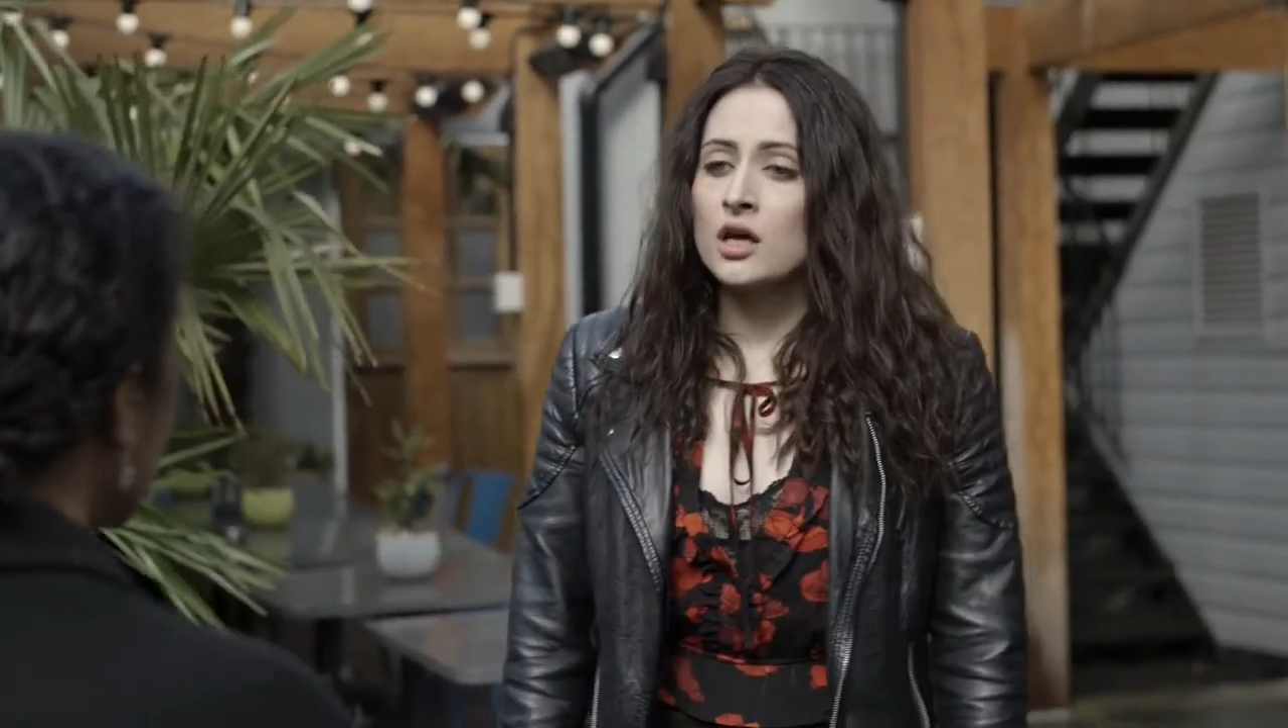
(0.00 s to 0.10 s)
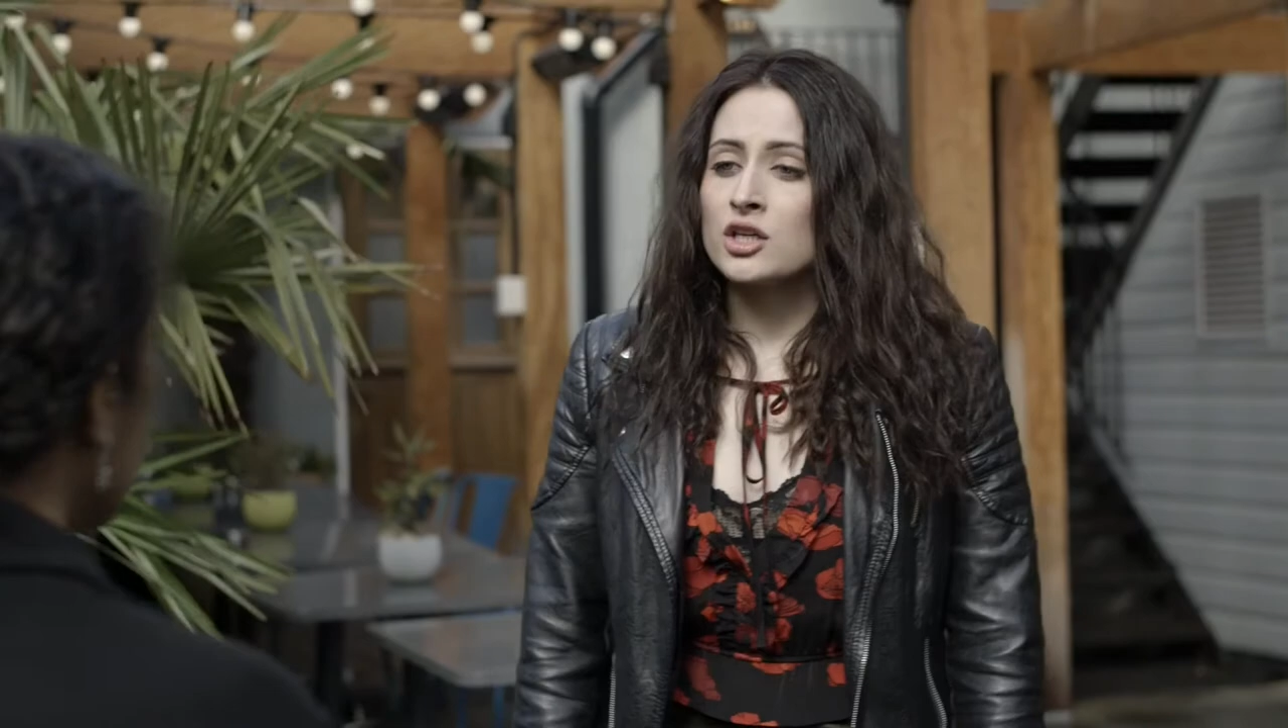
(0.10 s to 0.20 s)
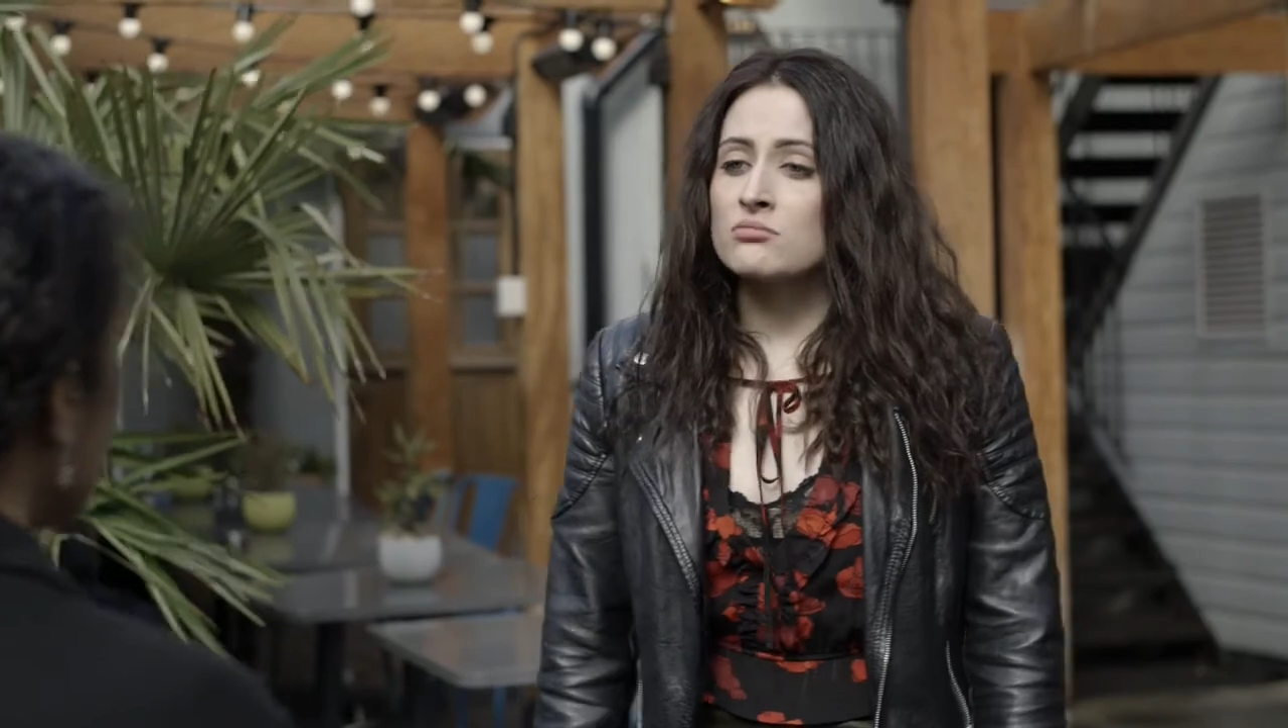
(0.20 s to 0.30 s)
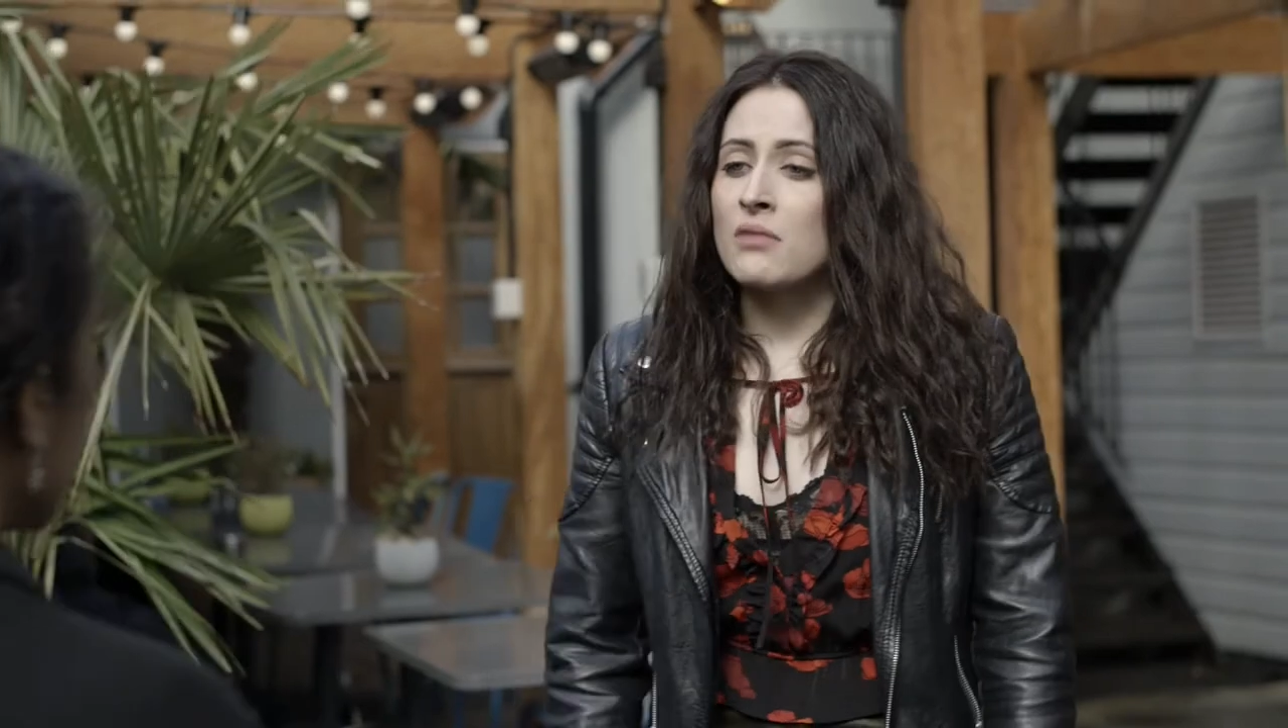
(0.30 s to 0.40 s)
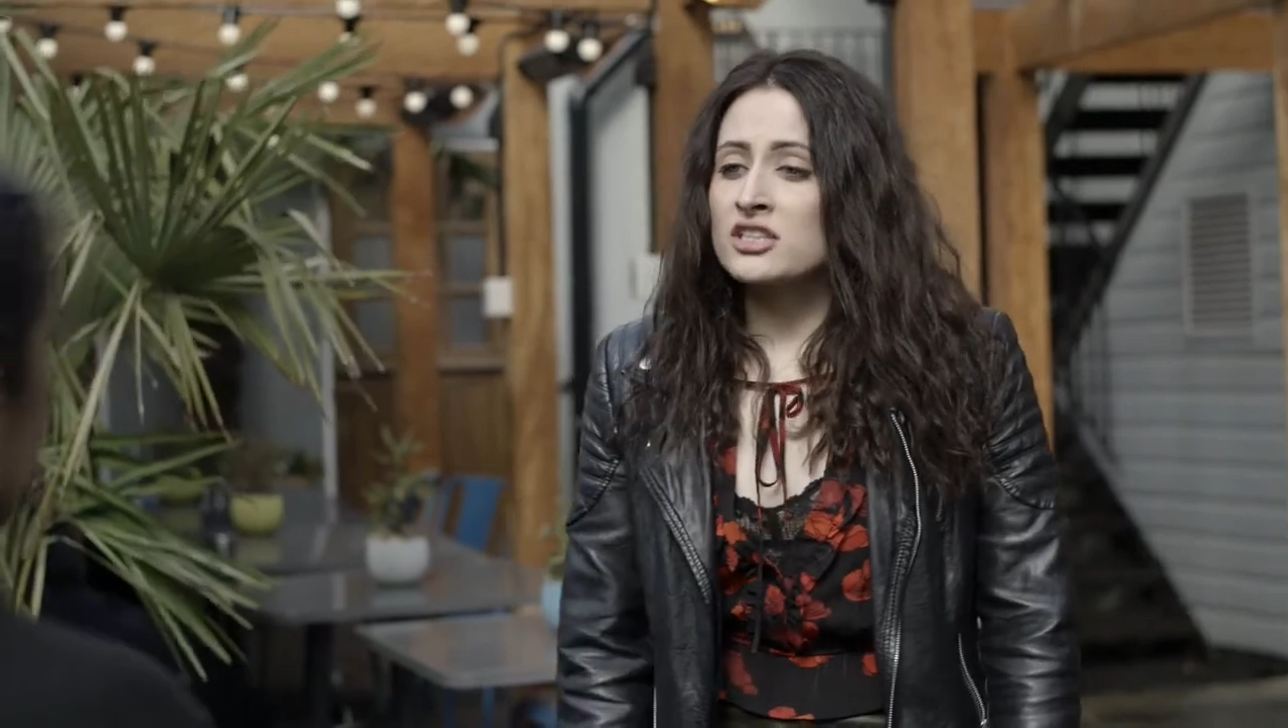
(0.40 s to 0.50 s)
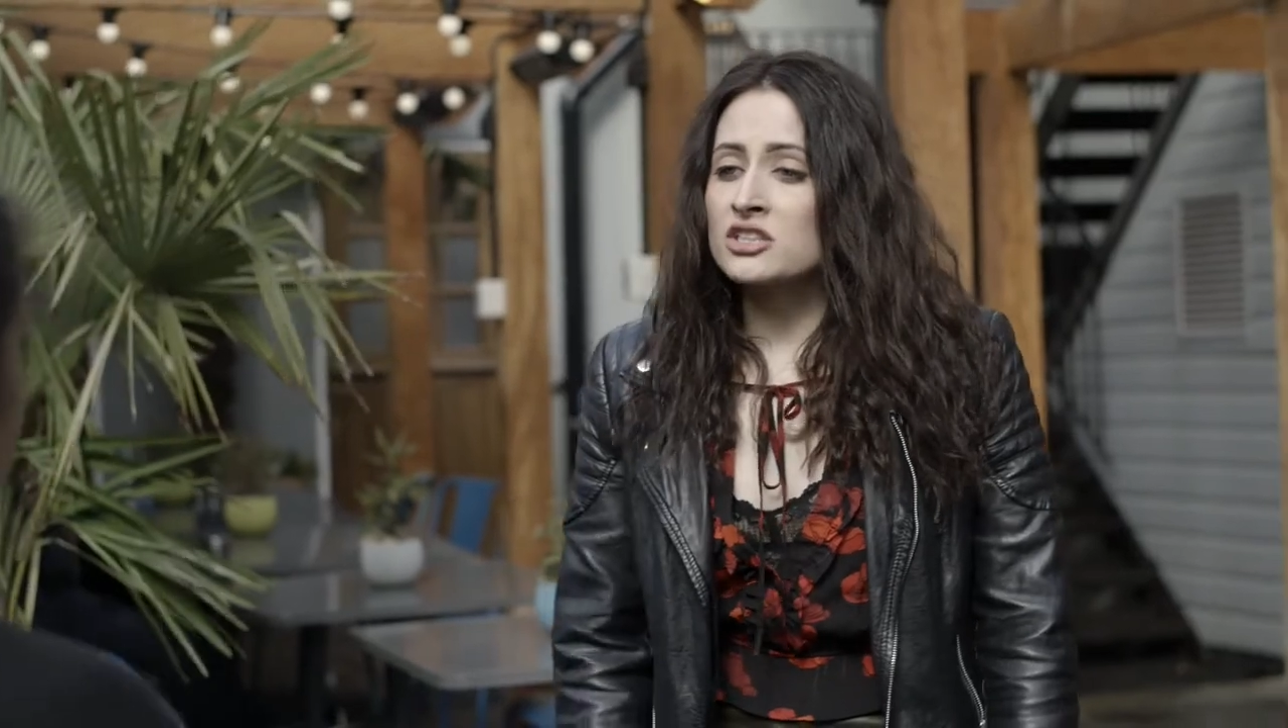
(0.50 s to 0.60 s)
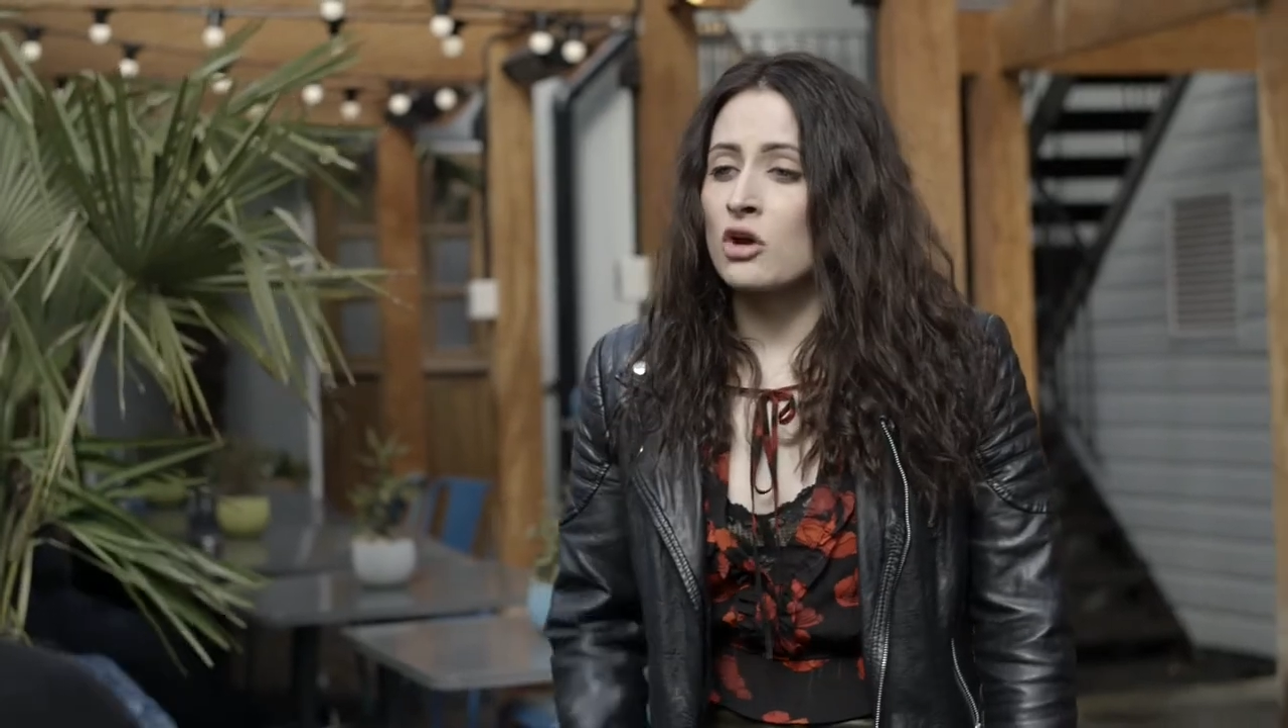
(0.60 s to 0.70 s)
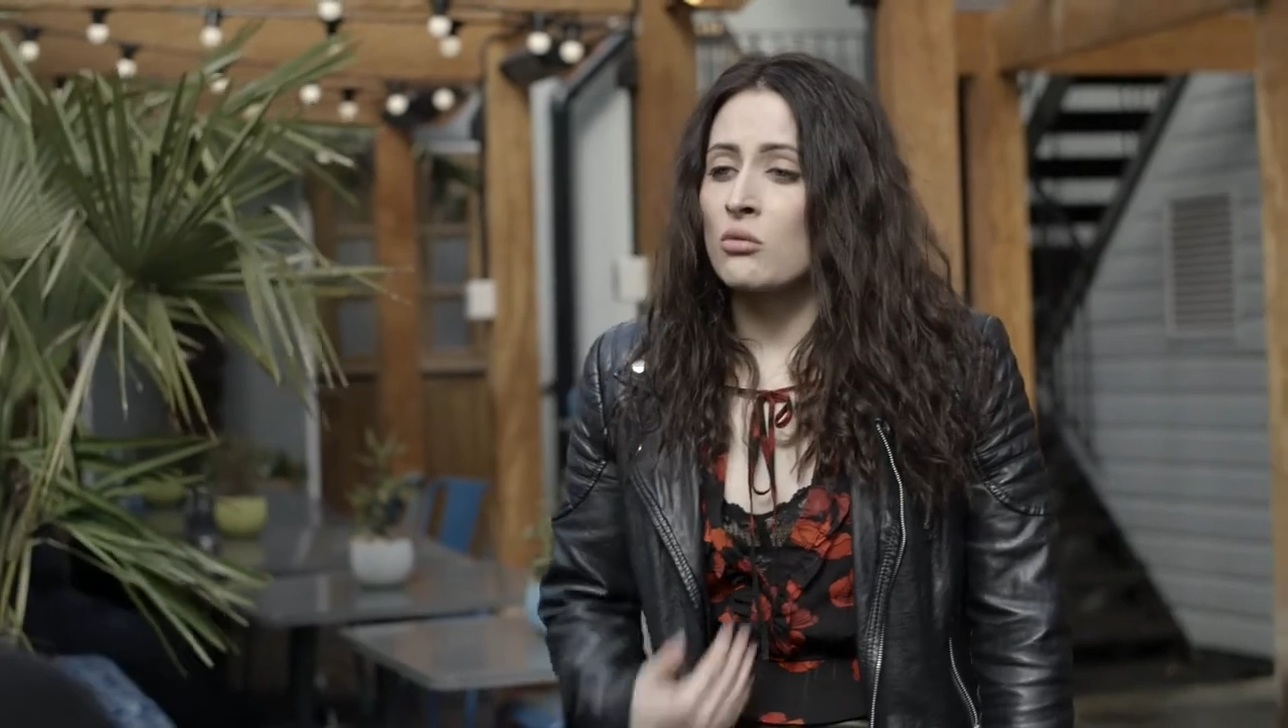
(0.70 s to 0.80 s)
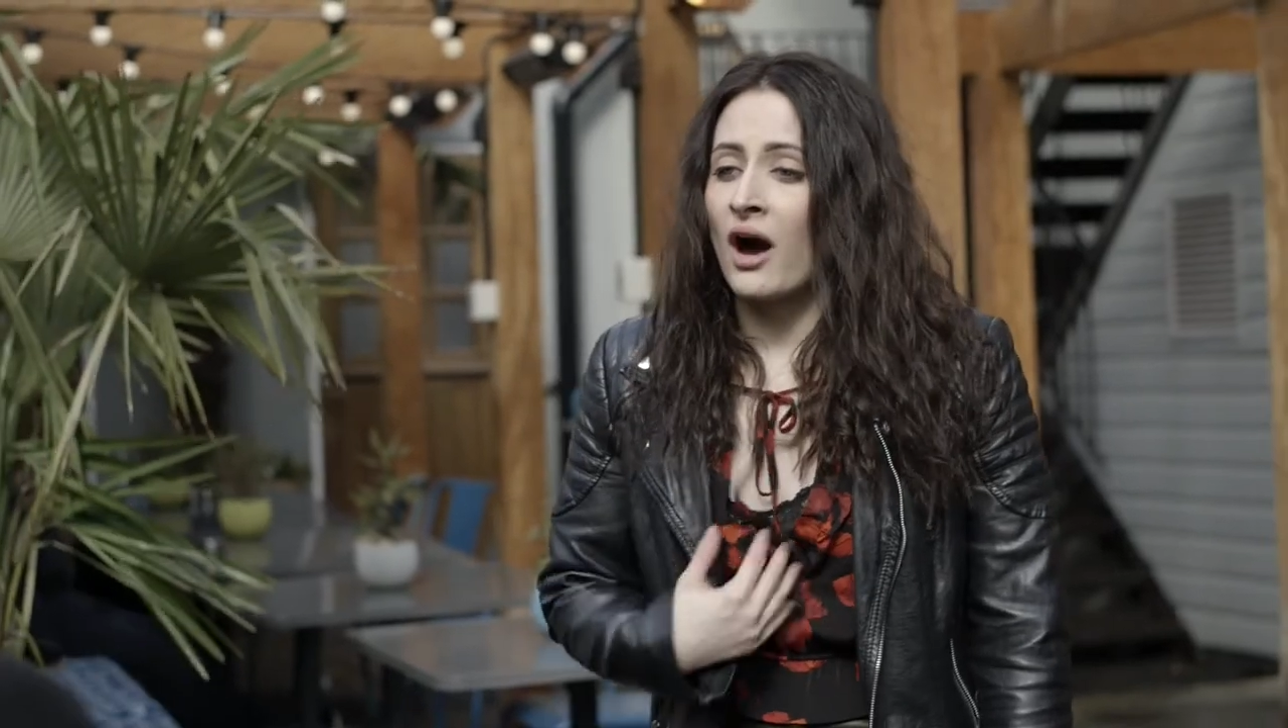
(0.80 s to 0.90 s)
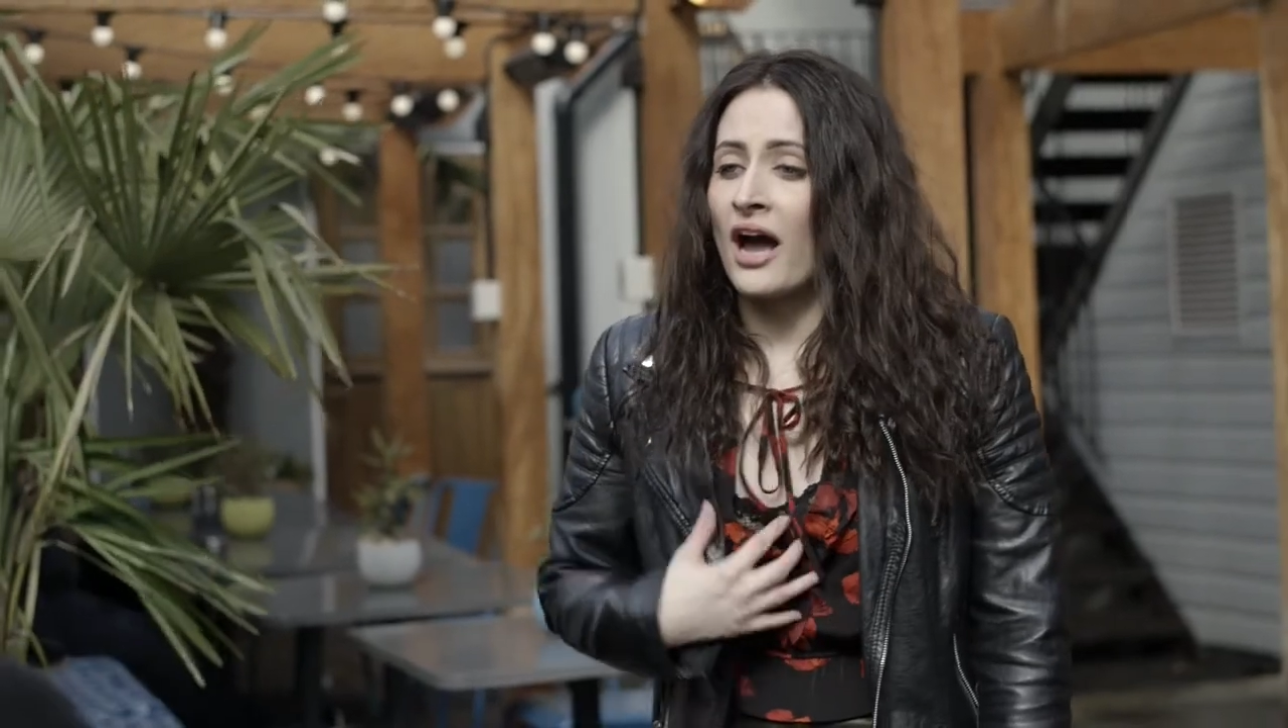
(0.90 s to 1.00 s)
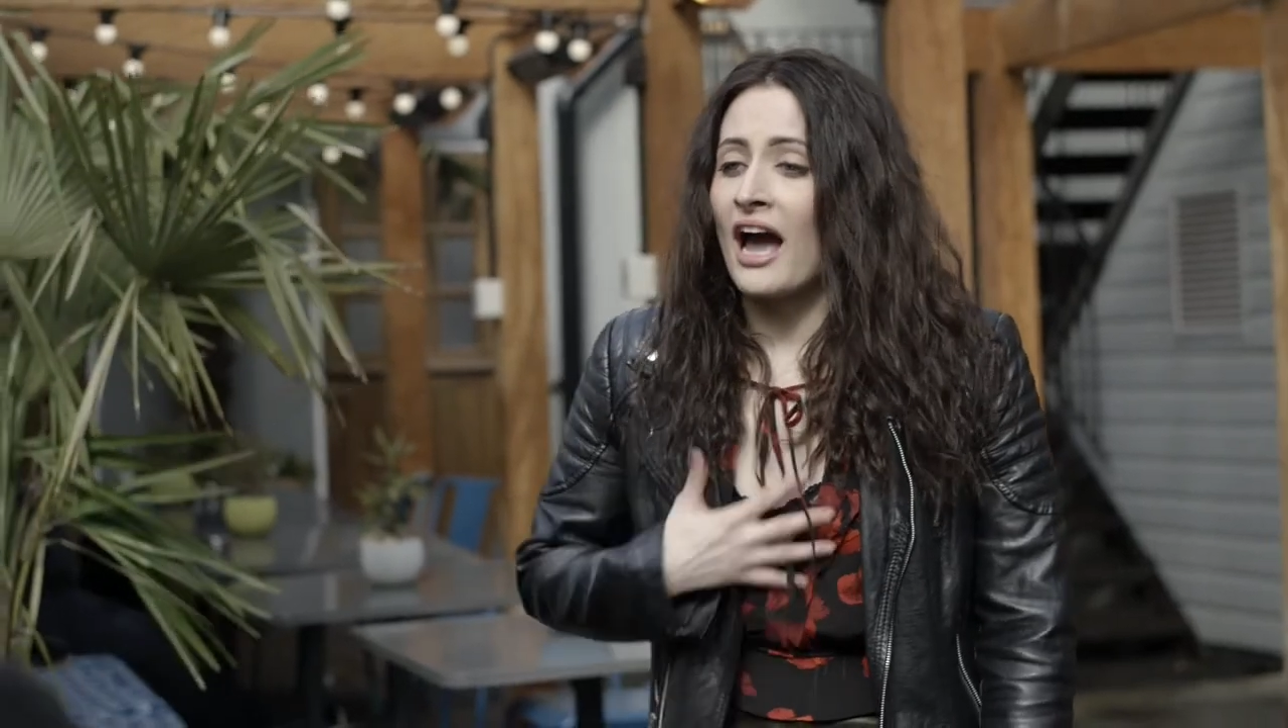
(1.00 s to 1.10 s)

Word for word: You must know why